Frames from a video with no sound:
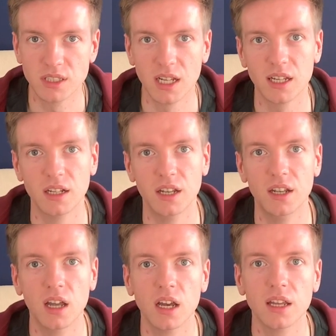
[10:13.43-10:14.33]
taken at
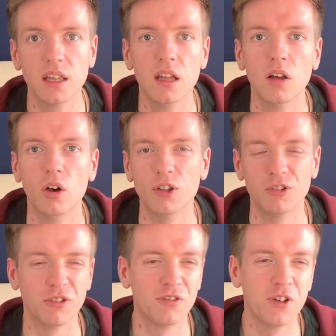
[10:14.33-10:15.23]
night
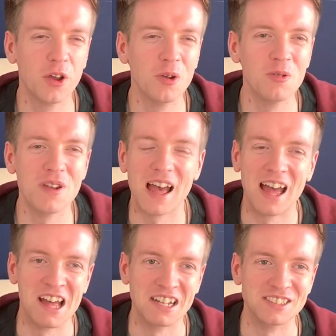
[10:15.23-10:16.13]
under a phone,
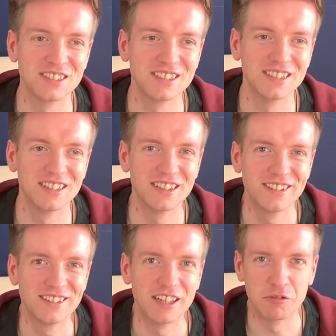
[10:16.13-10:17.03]
and
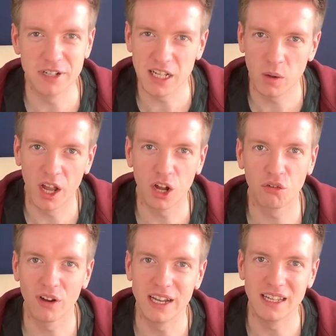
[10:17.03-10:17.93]
they're really quite a
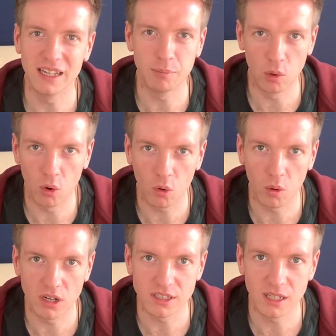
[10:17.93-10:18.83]
grainy, poor
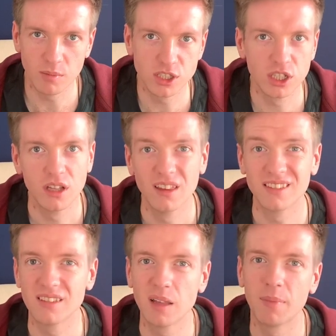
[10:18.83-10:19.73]
quality image. The
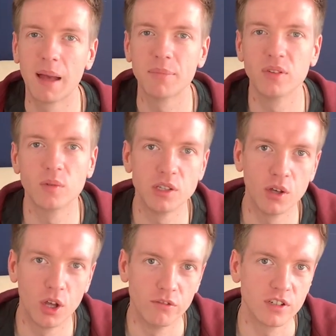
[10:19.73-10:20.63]
same happens when you
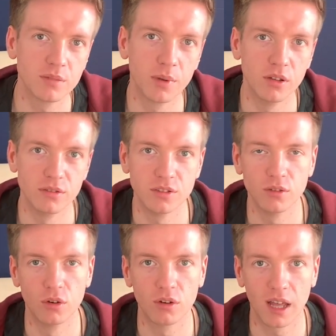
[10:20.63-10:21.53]
overexpose
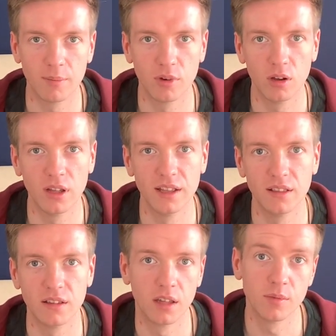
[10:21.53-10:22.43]
your camera in
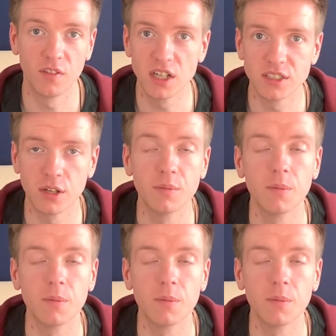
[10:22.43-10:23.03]
terms of ISO.